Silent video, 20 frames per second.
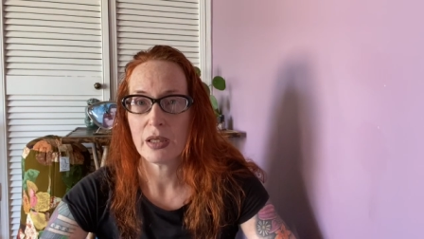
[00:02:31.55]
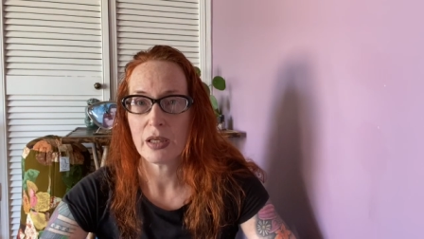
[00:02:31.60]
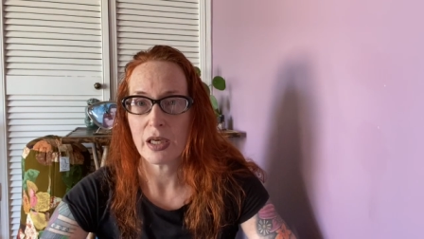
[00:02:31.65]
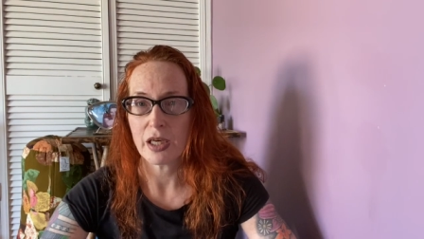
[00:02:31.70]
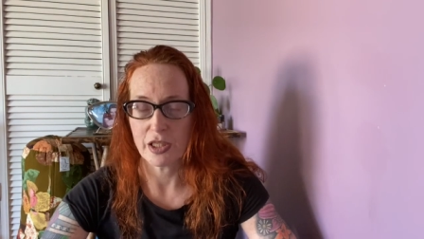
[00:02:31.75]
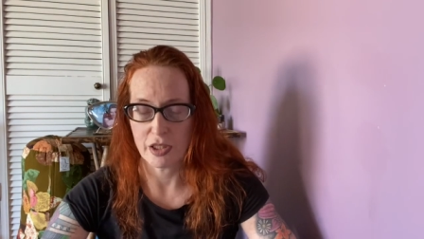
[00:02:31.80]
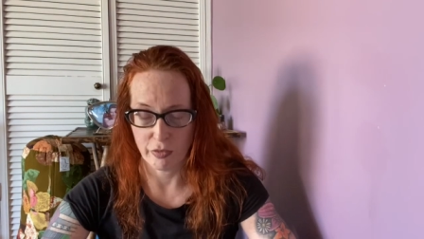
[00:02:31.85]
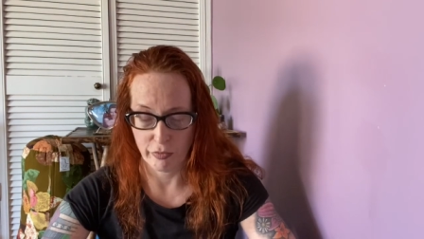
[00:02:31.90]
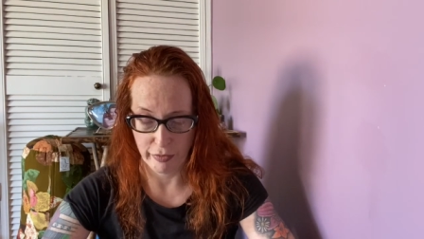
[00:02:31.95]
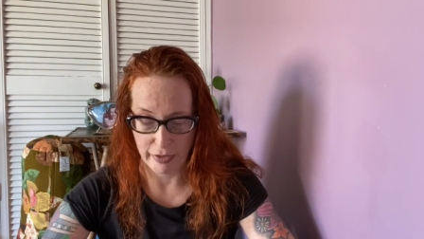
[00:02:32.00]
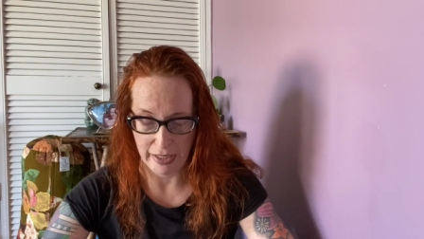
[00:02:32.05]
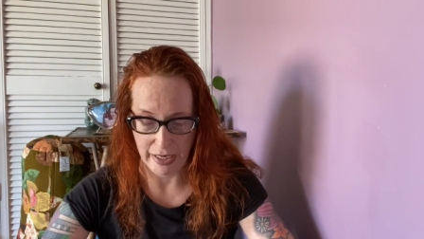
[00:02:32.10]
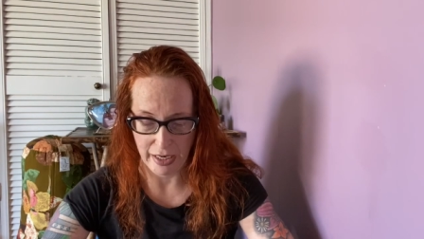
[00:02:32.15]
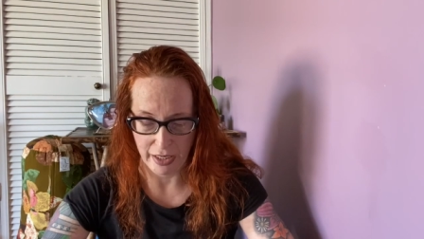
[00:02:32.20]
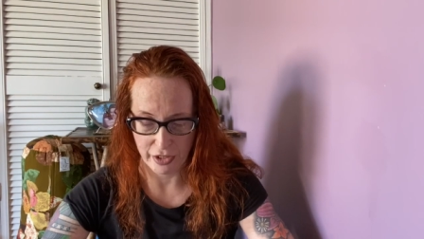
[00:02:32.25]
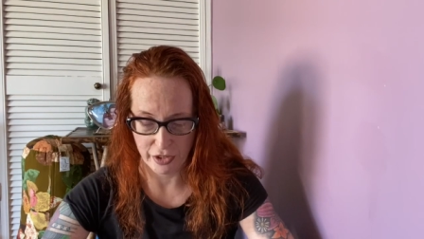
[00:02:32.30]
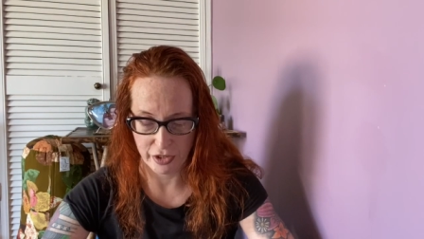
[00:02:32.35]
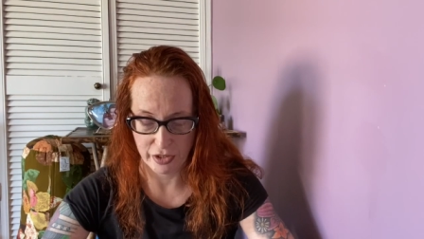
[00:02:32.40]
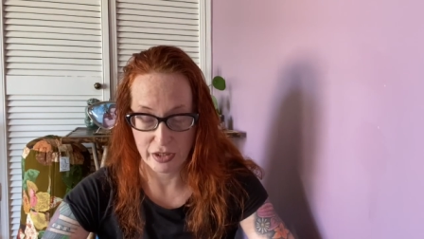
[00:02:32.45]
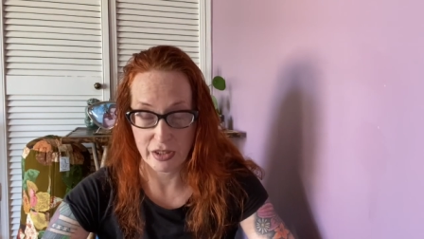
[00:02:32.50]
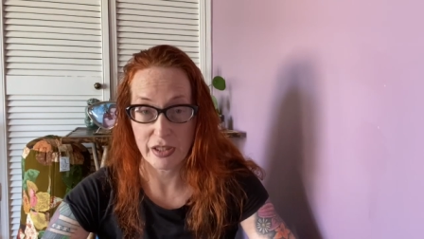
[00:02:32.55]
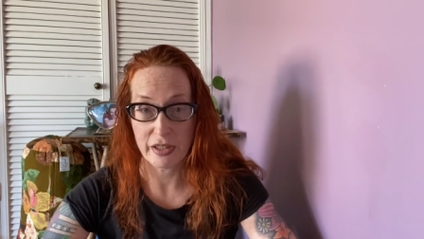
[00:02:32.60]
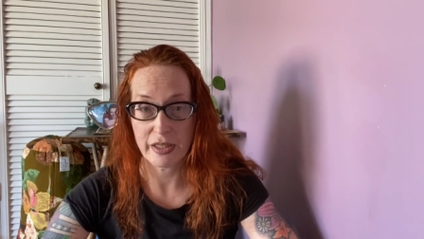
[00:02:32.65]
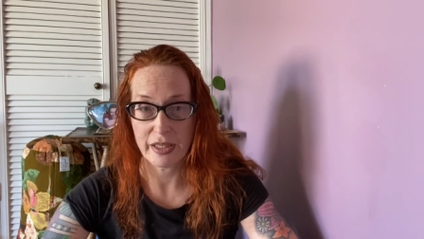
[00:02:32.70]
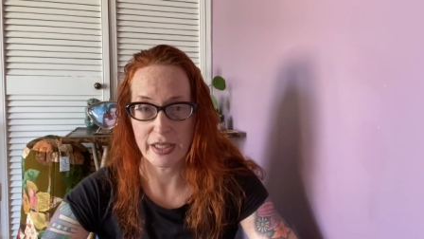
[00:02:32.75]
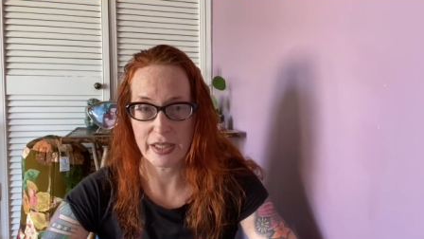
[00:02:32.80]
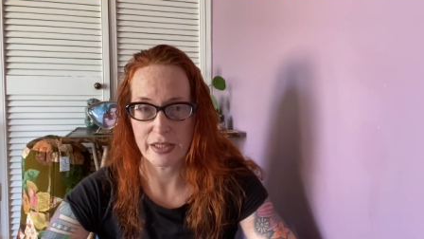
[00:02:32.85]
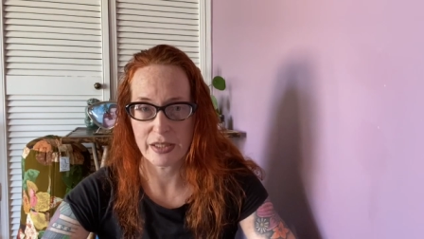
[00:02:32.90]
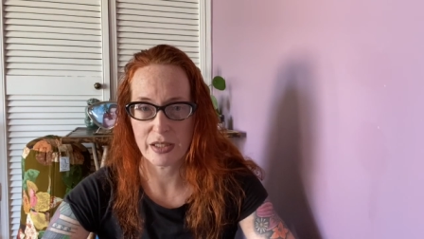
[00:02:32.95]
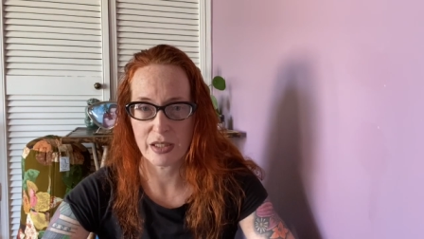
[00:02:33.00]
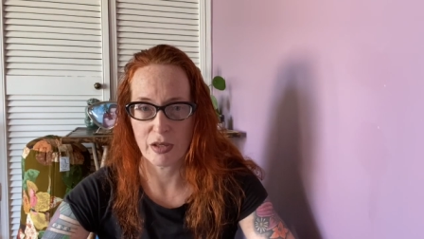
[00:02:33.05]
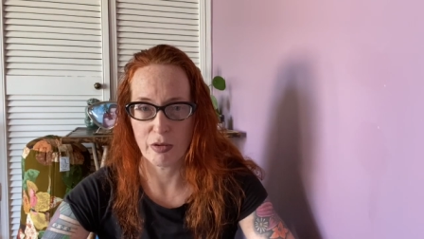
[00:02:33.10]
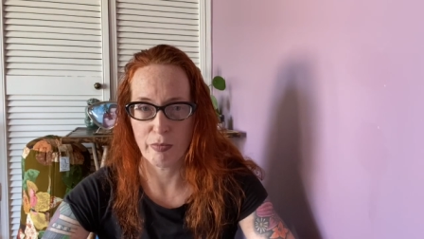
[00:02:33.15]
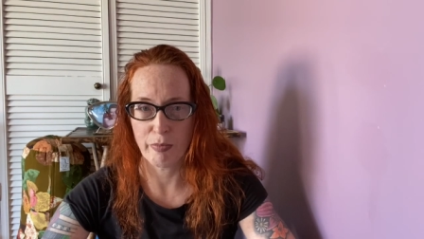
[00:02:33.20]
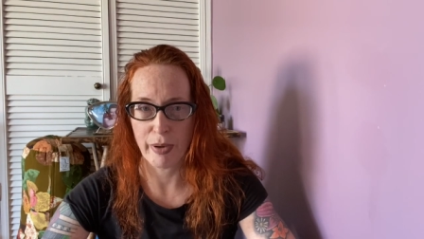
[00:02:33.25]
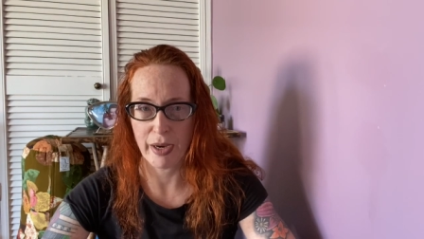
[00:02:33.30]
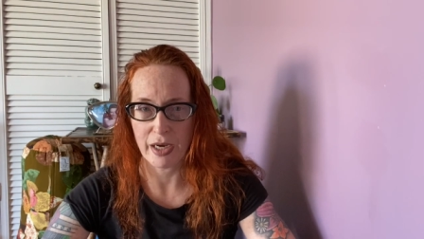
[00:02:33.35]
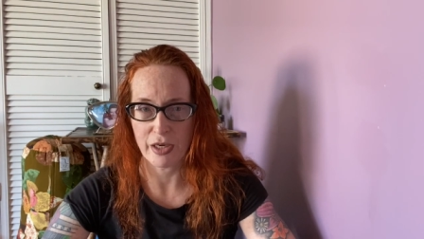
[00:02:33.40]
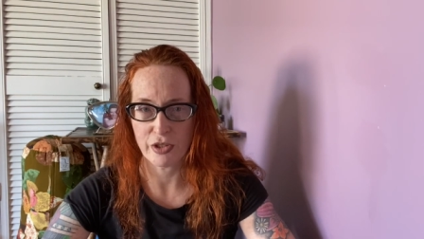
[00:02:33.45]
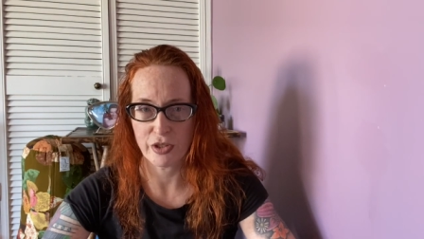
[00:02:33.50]
as a reaction to this
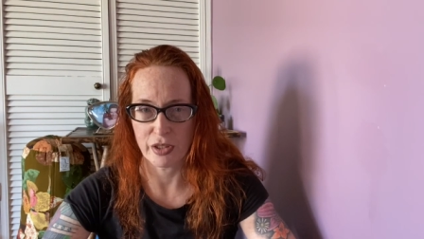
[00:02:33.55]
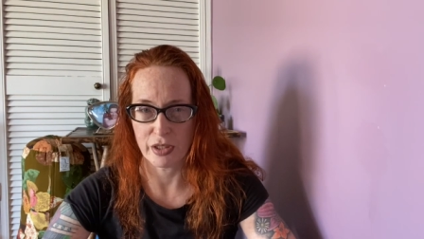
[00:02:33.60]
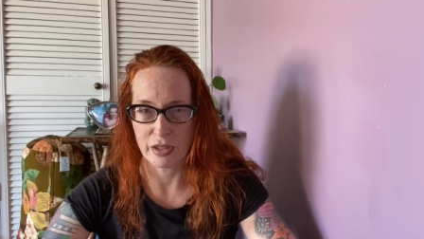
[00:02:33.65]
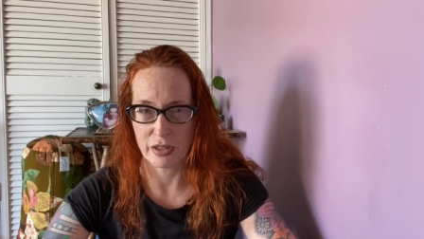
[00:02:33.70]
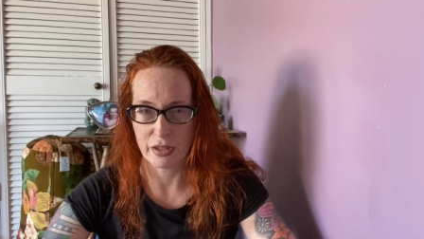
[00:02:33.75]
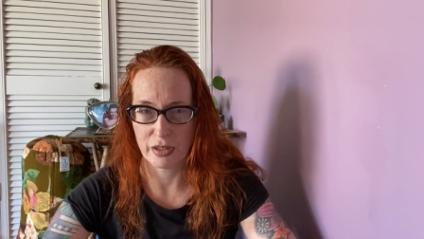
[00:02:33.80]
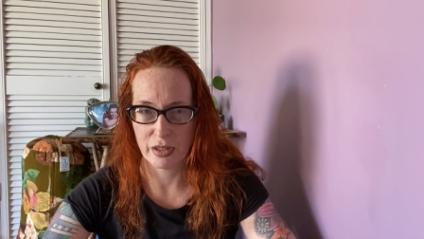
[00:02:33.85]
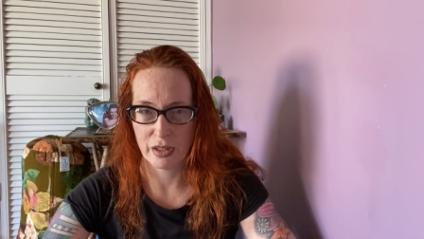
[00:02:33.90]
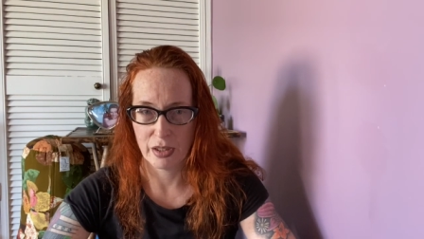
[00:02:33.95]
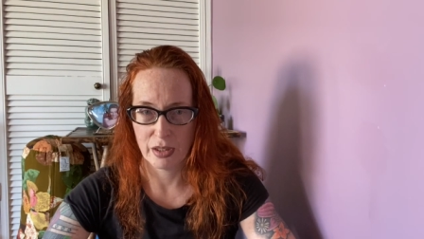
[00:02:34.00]
compassion